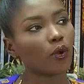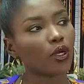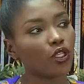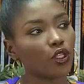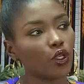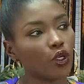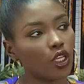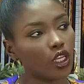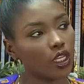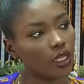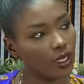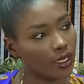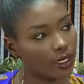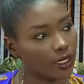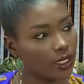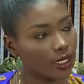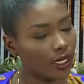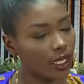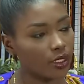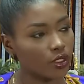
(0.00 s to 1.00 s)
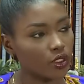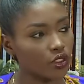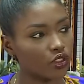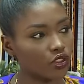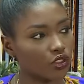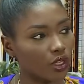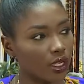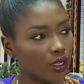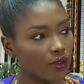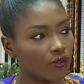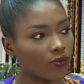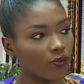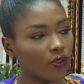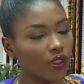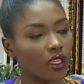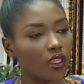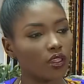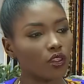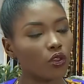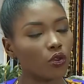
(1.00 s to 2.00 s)
when you're learning how to drive,
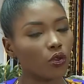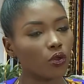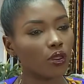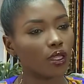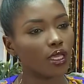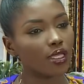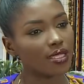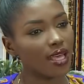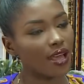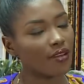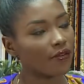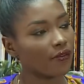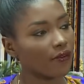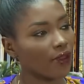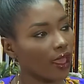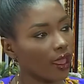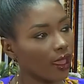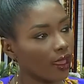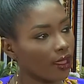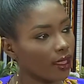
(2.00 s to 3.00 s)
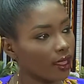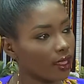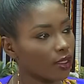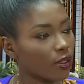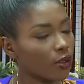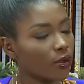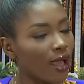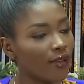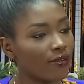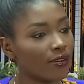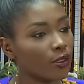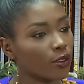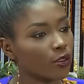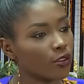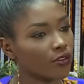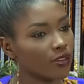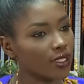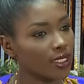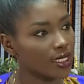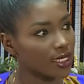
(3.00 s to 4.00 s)
there's that fear. Yeah. You have a
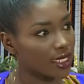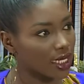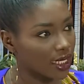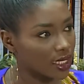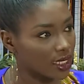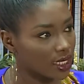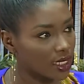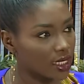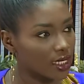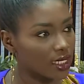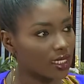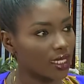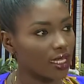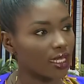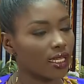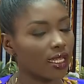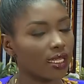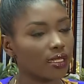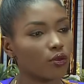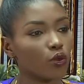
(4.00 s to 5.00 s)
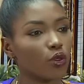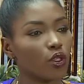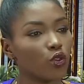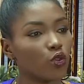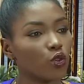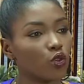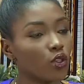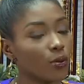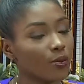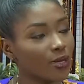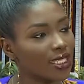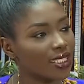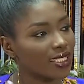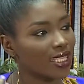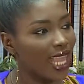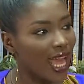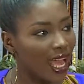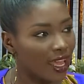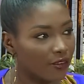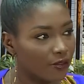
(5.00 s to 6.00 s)
lot of anxieties and that, okay, so somebody's
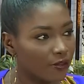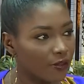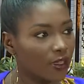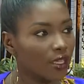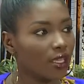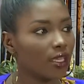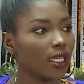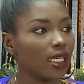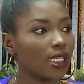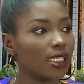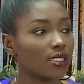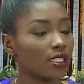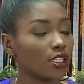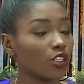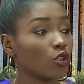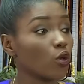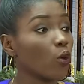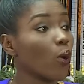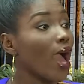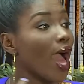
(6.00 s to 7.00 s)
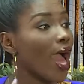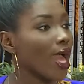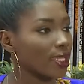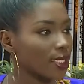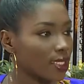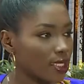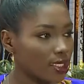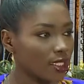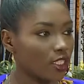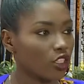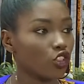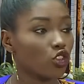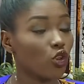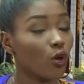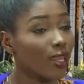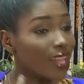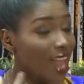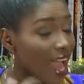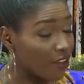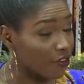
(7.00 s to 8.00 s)
life is in your hands. Yeah.
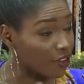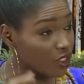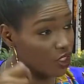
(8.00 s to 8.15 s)
Your life